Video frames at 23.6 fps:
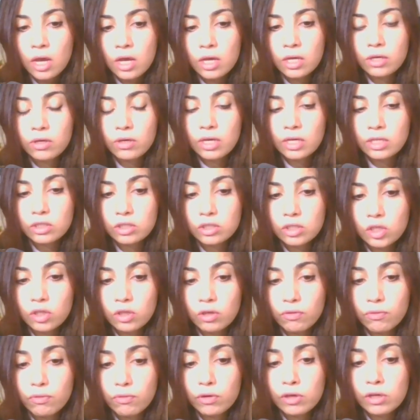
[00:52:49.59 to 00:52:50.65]
You can
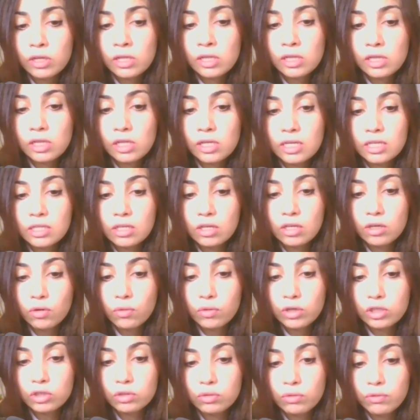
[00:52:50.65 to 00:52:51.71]
significantly
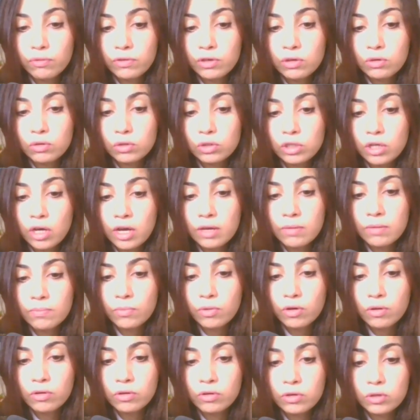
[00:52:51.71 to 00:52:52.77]
decrease review time
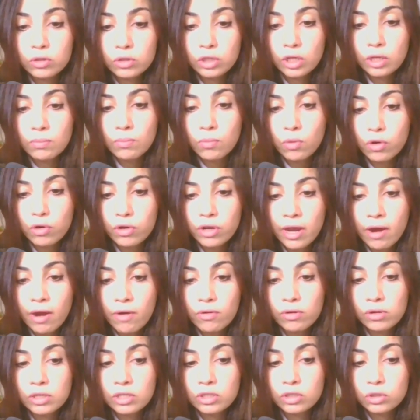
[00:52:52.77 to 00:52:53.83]
by using more
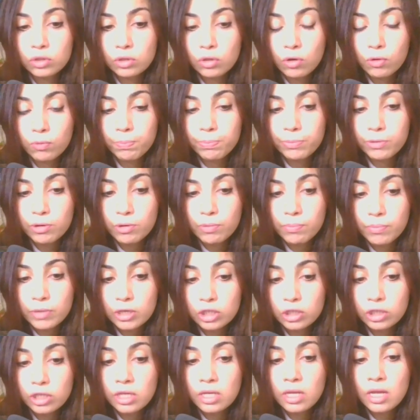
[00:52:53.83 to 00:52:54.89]
narrowly scoped
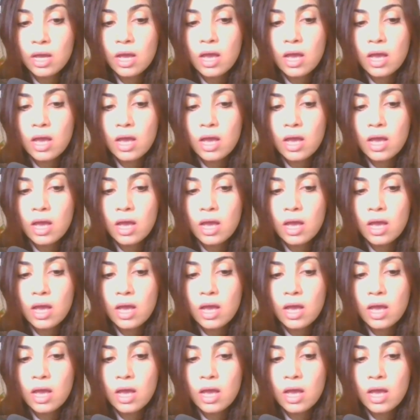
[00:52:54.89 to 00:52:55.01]
permission.